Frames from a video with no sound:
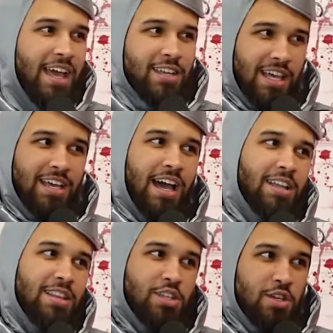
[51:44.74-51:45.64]
Thank
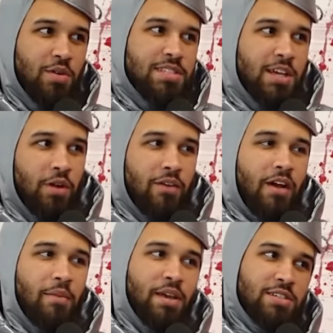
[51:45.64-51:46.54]
God that she wasn't there whenever
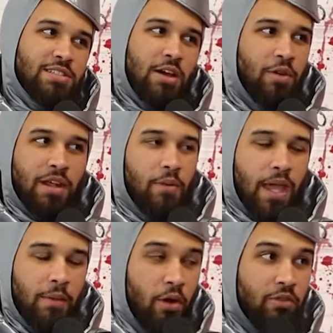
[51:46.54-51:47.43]
I met you because I would never
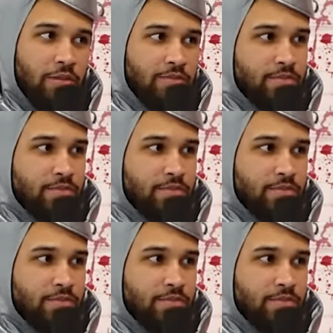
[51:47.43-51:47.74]
came over.